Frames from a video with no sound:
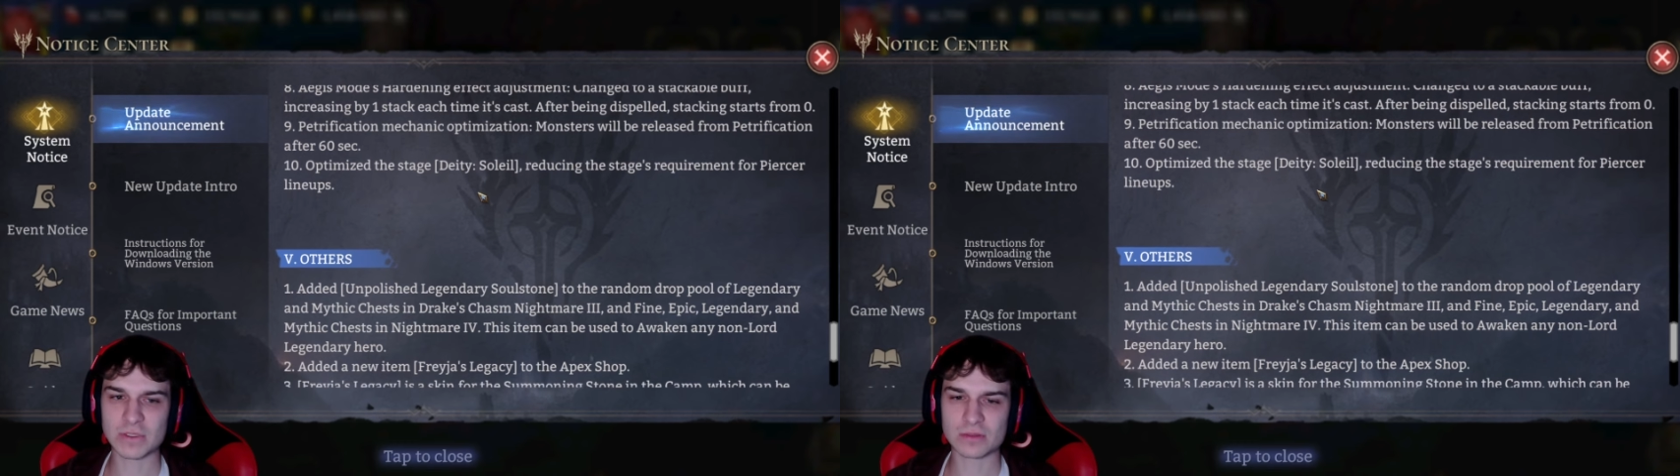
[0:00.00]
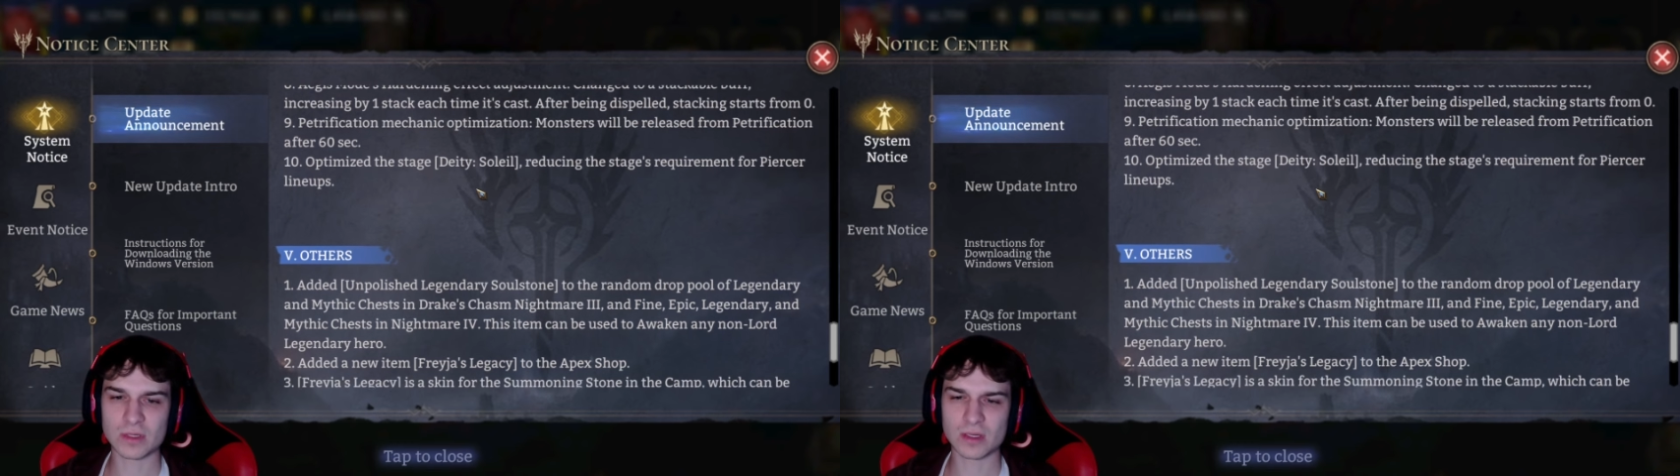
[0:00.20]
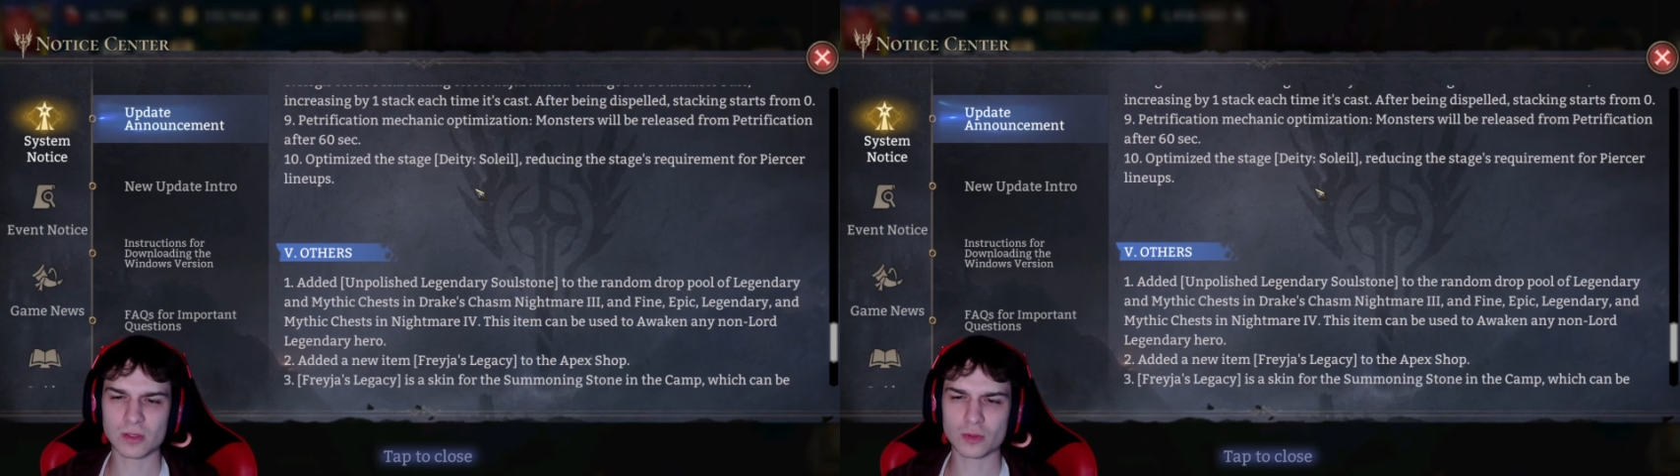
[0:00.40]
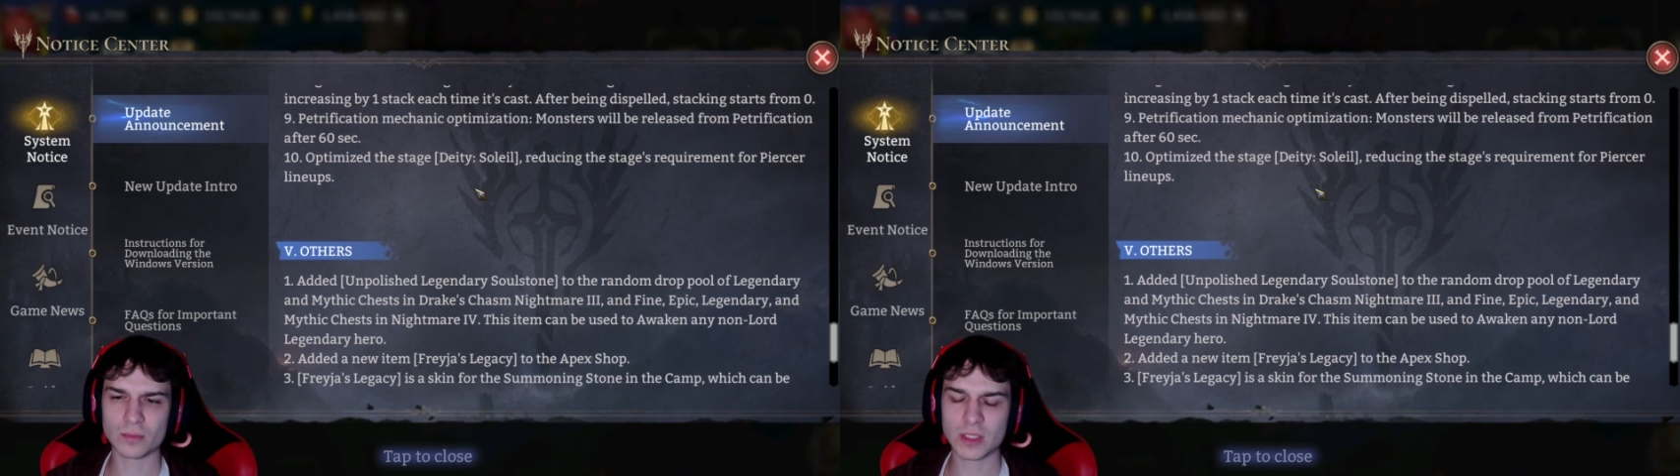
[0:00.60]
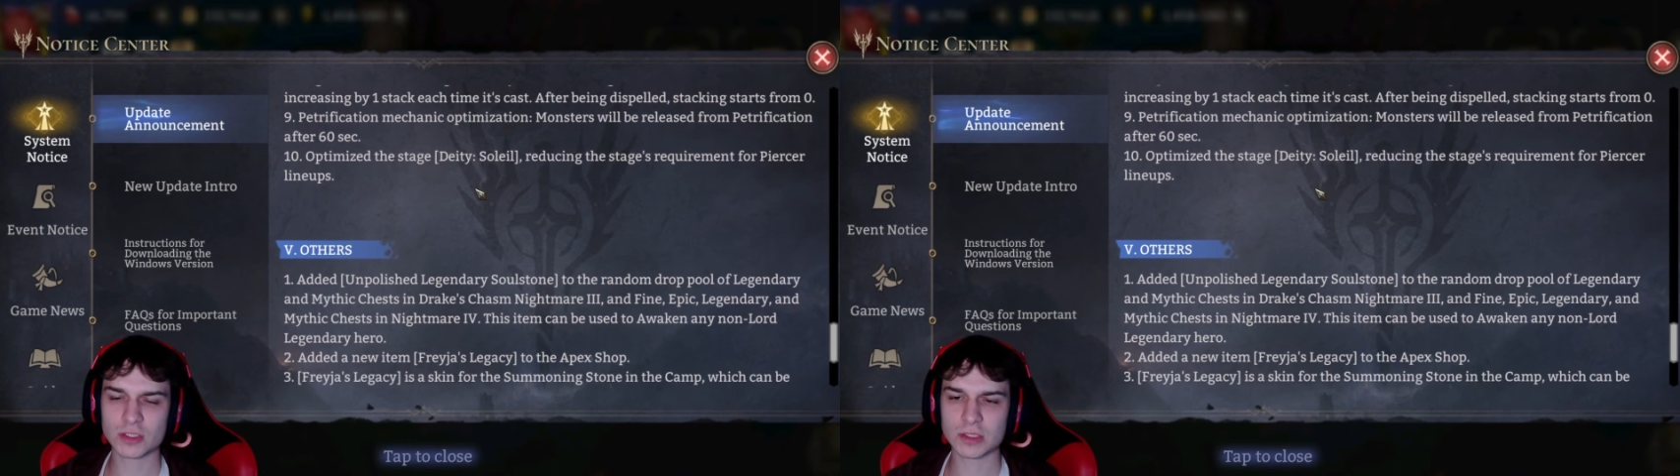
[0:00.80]
struggle too
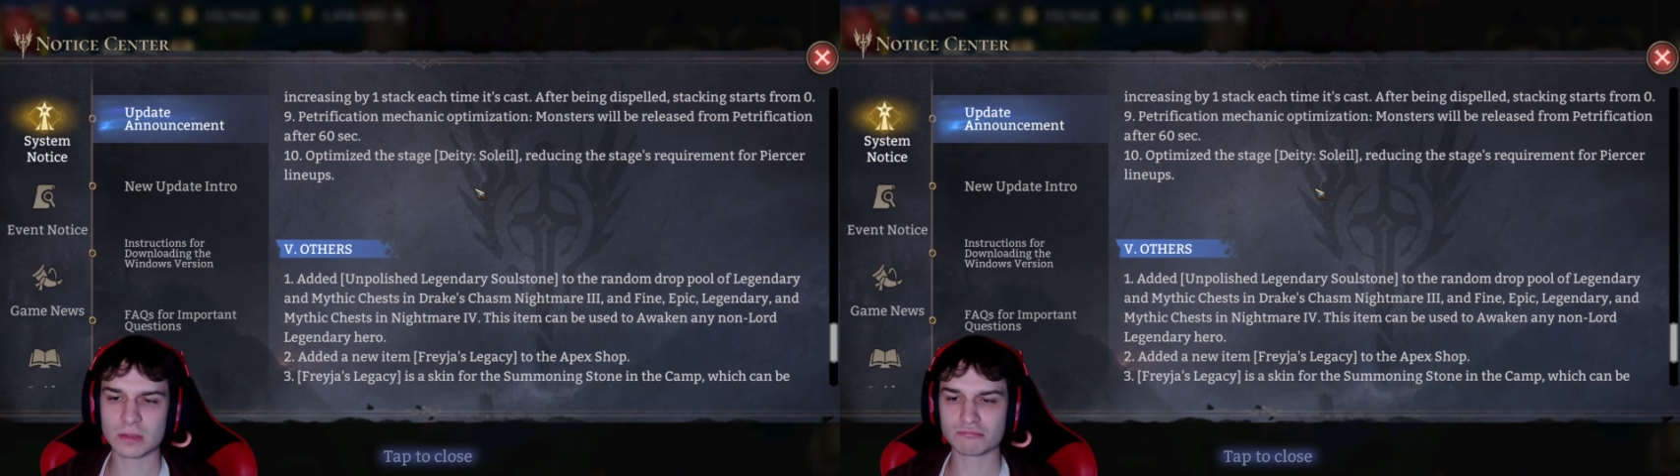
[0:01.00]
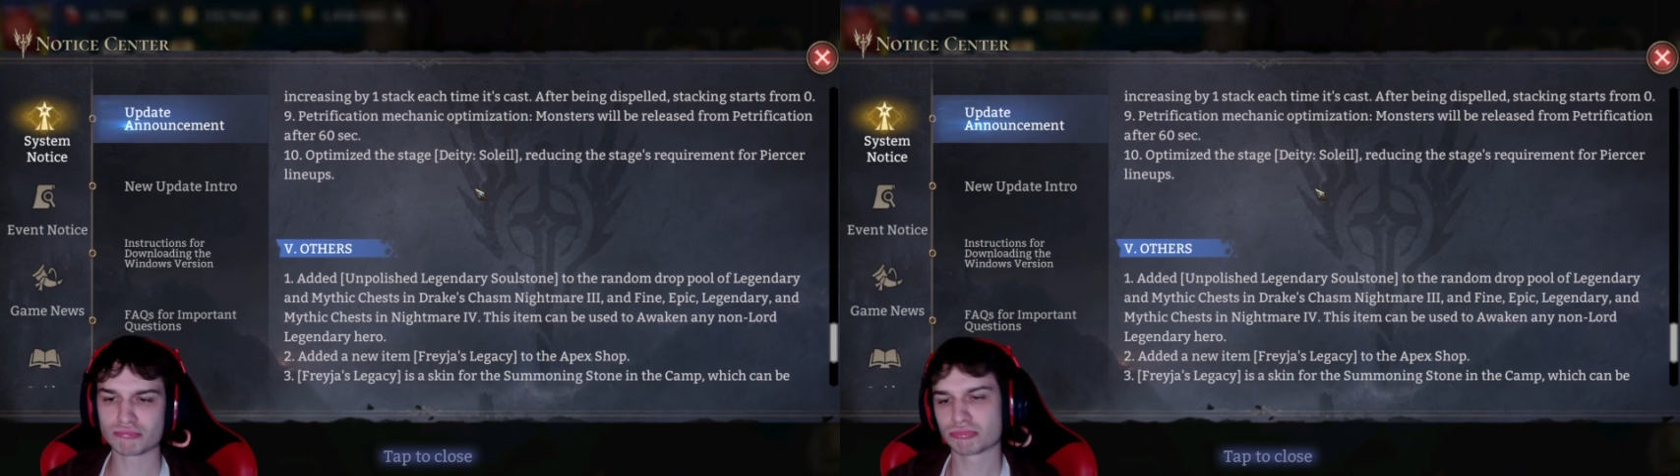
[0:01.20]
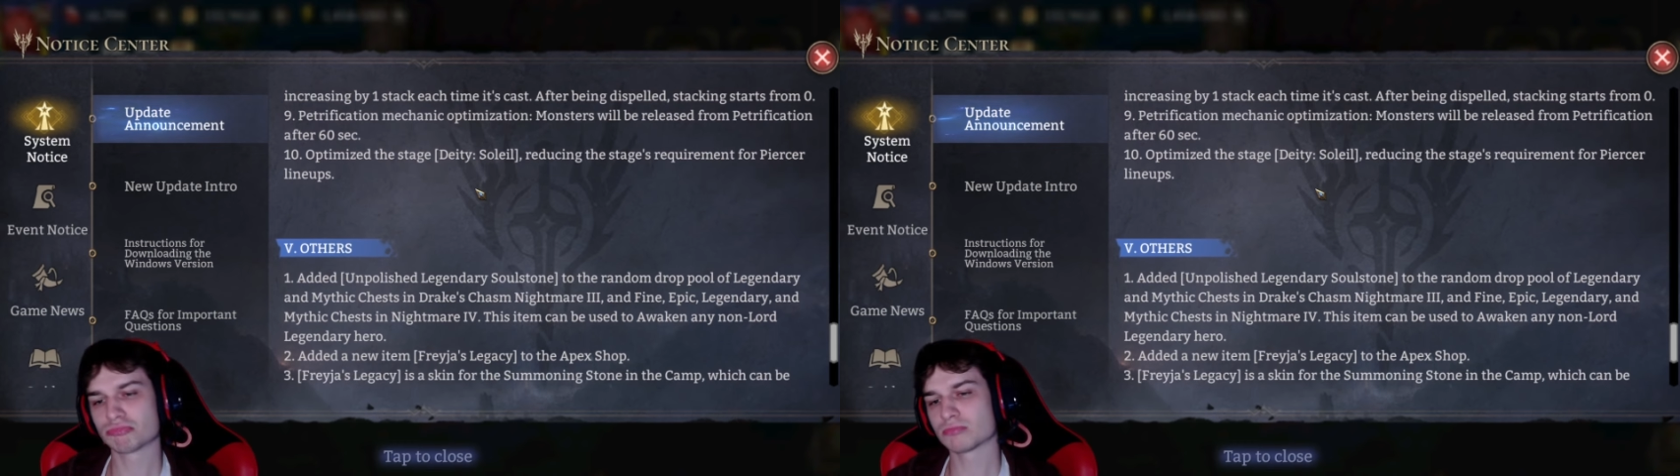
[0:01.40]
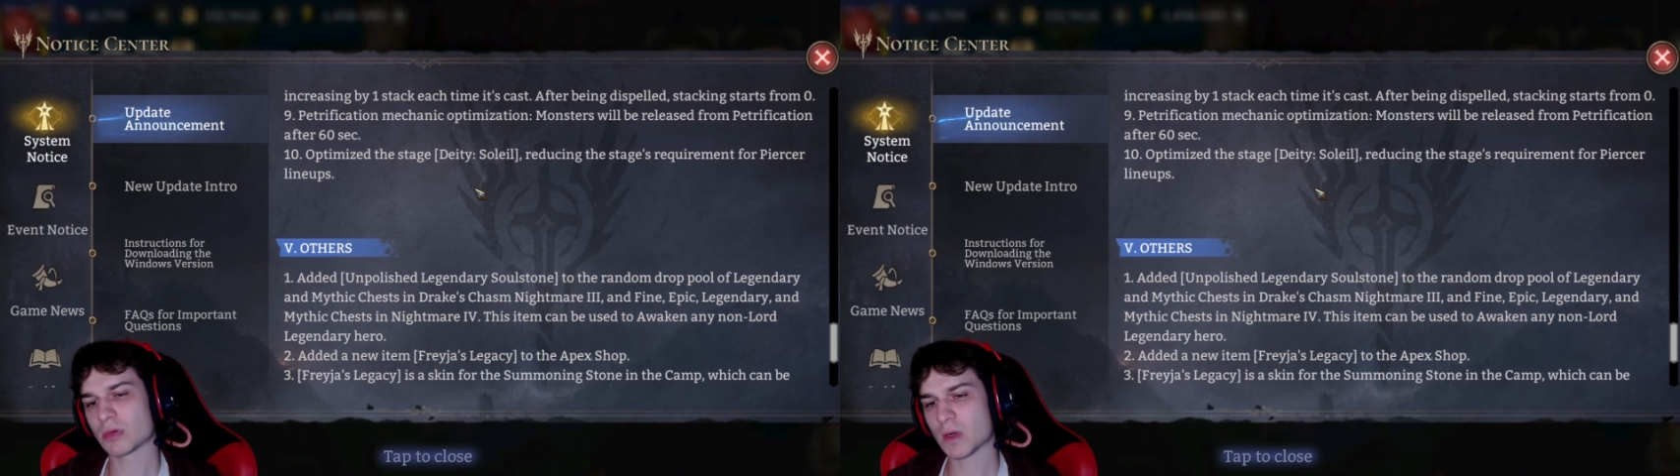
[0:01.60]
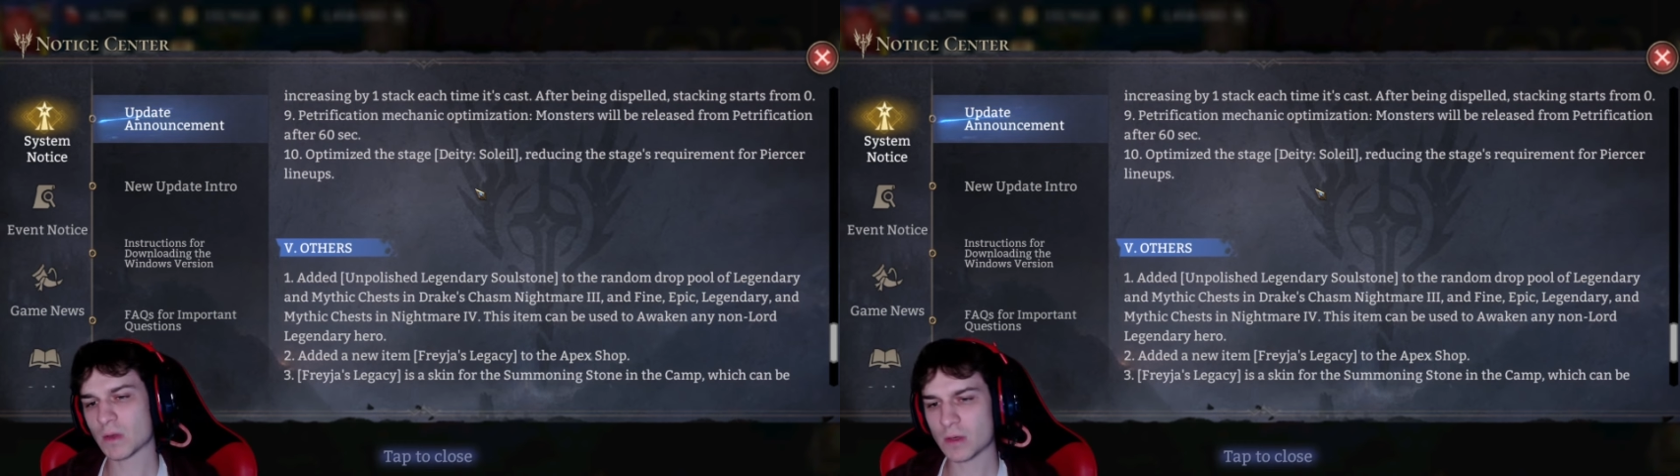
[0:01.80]
much
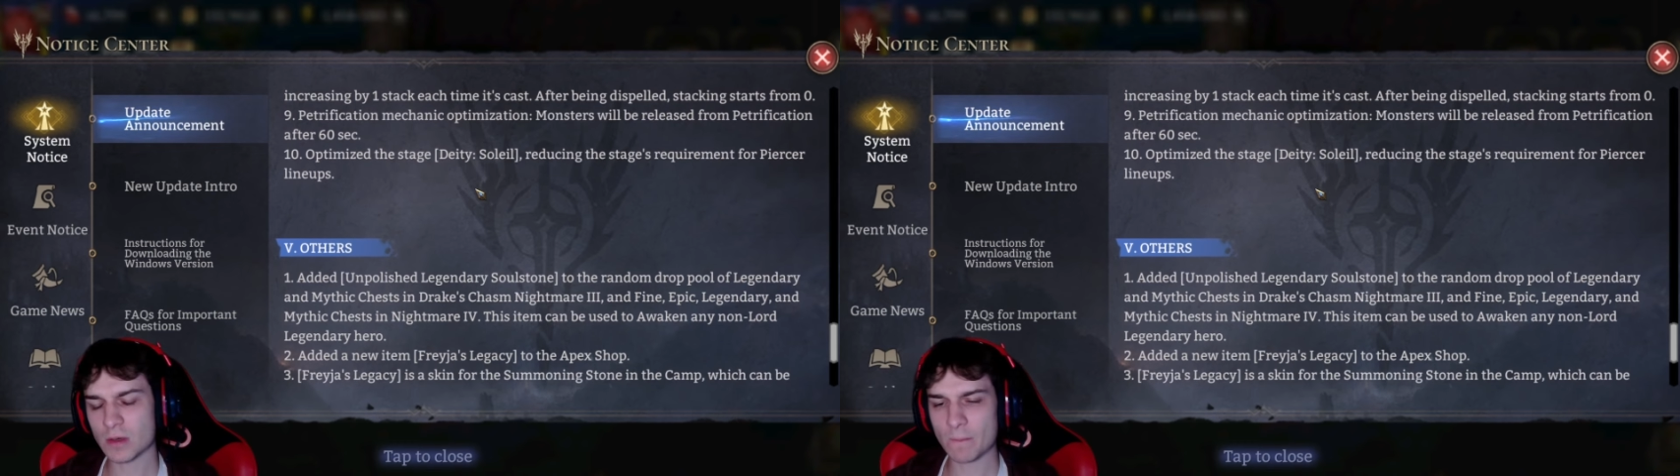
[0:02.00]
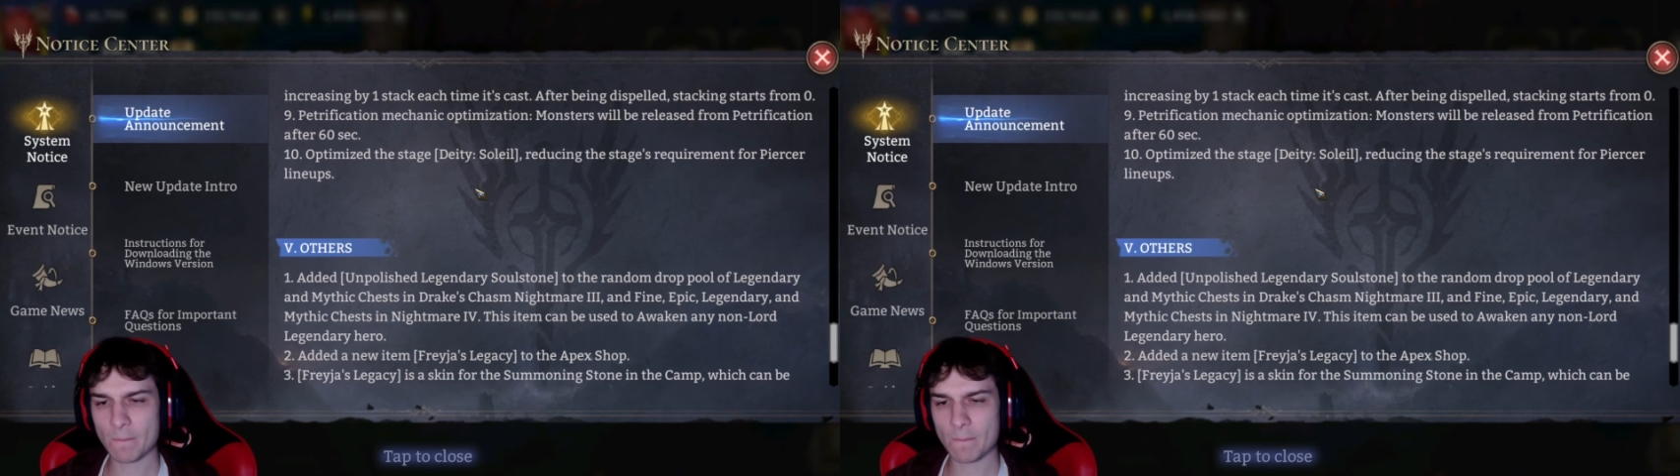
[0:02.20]
on her.